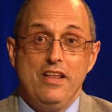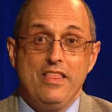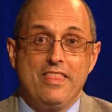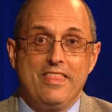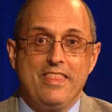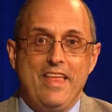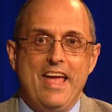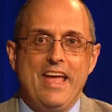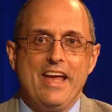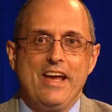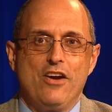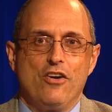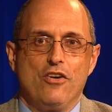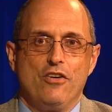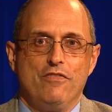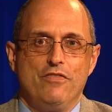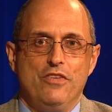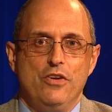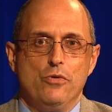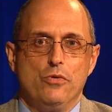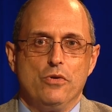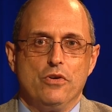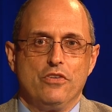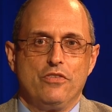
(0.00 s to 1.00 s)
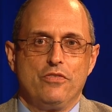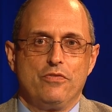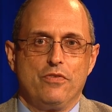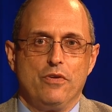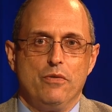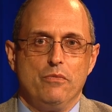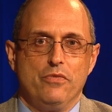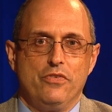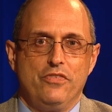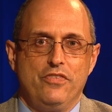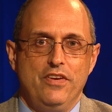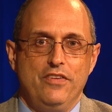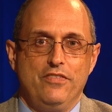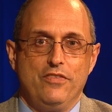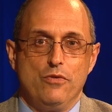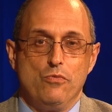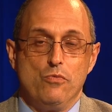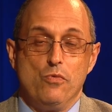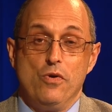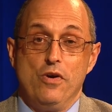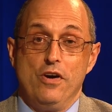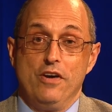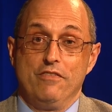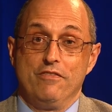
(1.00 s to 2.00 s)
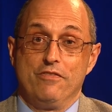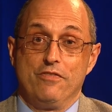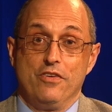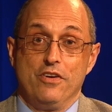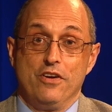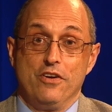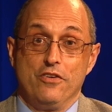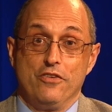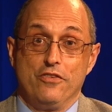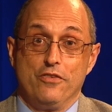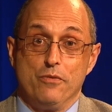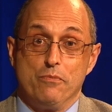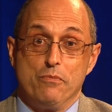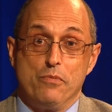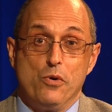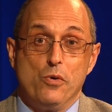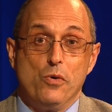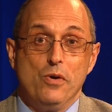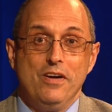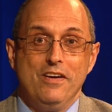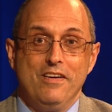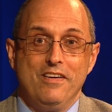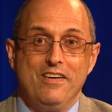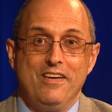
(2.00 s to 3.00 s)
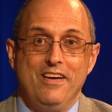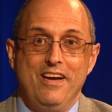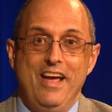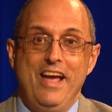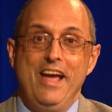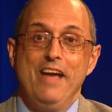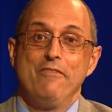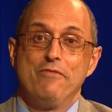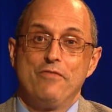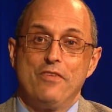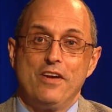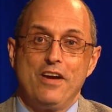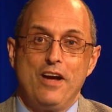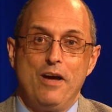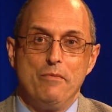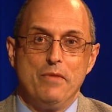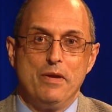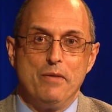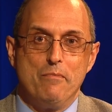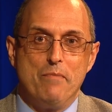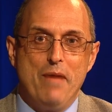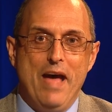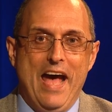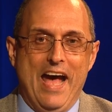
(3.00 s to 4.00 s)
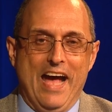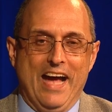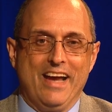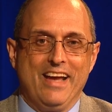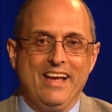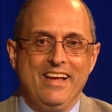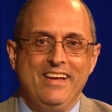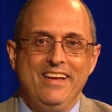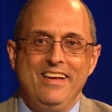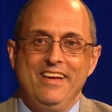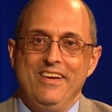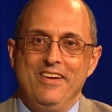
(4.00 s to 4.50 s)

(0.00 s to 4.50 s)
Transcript: to thank our viewers from season one for your support and for coming back.